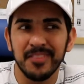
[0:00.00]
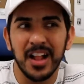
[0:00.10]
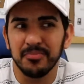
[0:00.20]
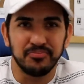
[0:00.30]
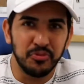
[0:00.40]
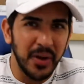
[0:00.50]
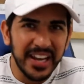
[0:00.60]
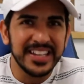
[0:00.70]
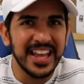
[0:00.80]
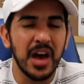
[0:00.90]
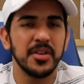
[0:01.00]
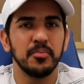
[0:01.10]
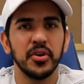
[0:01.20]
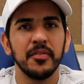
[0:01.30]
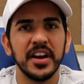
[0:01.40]
I'll break it down and
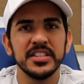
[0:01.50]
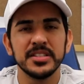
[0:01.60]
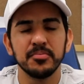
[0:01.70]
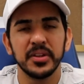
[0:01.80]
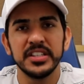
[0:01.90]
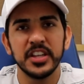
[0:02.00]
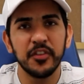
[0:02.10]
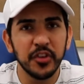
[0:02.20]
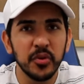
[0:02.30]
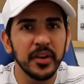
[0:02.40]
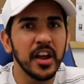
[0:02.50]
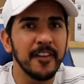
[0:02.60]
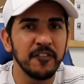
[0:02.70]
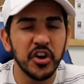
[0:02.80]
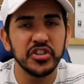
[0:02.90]
put it very simply. So if you're doing a
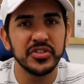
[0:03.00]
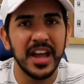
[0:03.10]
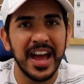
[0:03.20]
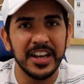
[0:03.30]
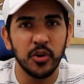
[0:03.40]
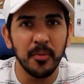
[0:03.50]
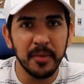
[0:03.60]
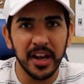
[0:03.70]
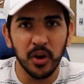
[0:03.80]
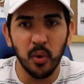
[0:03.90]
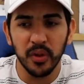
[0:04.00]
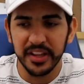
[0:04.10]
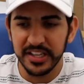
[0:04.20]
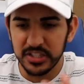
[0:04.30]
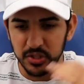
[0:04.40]
conversion ad, your main goal
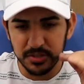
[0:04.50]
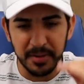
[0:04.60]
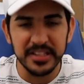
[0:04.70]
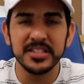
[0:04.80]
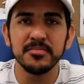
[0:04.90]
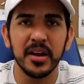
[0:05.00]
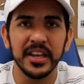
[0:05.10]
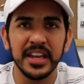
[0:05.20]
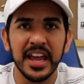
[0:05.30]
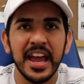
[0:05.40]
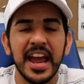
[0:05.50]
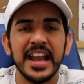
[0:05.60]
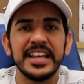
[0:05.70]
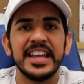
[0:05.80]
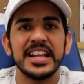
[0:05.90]
is to spend some money
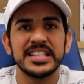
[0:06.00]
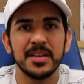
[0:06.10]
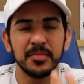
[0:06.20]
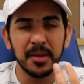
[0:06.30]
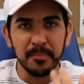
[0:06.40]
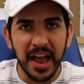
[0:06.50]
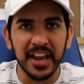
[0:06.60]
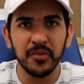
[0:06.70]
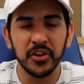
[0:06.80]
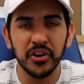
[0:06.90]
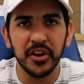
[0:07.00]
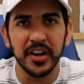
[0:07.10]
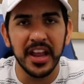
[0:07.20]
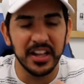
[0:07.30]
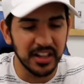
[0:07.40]
and get something back in
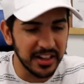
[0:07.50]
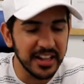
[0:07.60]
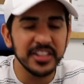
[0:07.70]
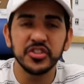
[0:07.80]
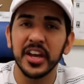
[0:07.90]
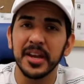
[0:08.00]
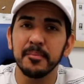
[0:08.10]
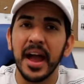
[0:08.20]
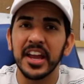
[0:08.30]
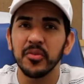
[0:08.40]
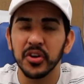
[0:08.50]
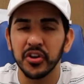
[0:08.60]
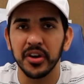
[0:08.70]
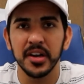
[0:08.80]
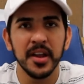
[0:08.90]
return. And the thing that you're getting back in
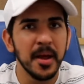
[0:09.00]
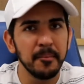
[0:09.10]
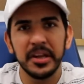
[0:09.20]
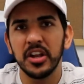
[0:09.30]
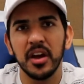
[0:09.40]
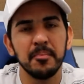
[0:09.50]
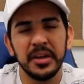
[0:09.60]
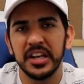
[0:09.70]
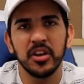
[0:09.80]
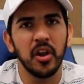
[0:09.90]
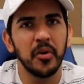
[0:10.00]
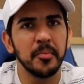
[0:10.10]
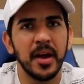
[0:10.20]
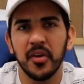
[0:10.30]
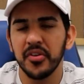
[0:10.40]
return, be dollar
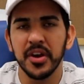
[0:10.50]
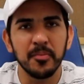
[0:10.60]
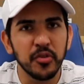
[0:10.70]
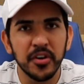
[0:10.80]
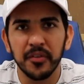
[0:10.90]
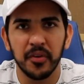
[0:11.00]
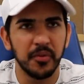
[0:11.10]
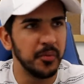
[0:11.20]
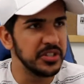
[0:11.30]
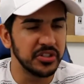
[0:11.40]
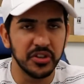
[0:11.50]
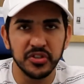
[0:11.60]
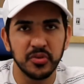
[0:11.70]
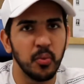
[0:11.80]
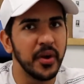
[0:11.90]
amount or number of
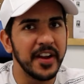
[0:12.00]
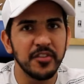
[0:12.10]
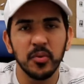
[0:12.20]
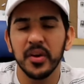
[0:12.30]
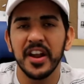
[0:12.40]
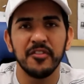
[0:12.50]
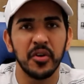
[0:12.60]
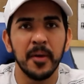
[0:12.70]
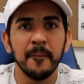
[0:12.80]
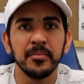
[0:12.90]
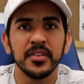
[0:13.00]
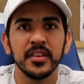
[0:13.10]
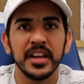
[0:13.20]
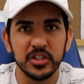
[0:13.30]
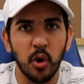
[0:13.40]
visitors or whatever,
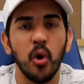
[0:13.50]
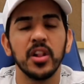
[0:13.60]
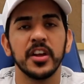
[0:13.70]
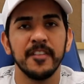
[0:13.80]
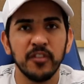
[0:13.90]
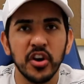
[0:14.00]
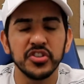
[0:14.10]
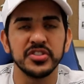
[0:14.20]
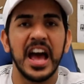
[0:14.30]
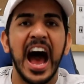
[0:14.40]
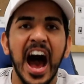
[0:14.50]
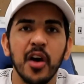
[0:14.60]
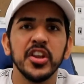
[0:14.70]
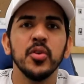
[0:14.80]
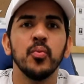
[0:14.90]
it's all conversions.
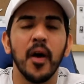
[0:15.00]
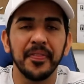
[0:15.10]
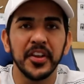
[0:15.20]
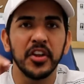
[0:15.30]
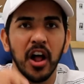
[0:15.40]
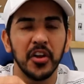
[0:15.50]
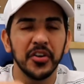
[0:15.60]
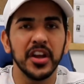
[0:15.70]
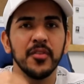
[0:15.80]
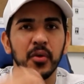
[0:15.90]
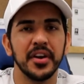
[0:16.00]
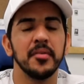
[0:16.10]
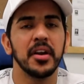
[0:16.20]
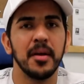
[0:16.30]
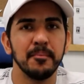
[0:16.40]
How do you want the dollar to convert
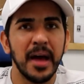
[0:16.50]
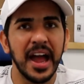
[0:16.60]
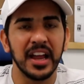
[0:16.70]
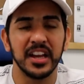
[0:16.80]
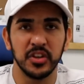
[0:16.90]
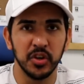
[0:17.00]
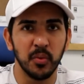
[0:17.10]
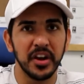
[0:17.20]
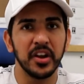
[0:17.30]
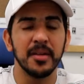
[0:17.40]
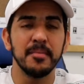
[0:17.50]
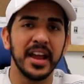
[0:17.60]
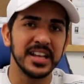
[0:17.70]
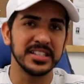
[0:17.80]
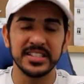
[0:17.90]
and come back? Do you want it to come
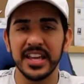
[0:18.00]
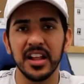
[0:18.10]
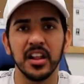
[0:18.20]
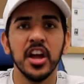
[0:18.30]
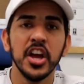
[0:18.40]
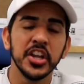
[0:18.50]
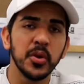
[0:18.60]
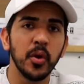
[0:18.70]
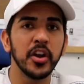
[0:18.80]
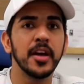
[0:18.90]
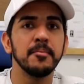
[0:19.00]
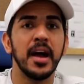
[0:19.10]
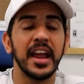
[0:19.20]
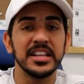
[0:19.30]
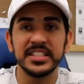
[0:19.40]
back as a sale? Do you want it to come
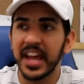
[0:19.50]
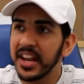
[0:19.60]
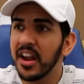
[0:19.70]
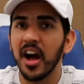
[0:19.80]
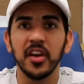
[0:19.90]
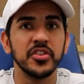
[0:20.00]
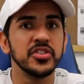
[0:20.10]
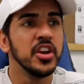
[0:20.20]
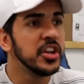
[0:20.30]
back as $10?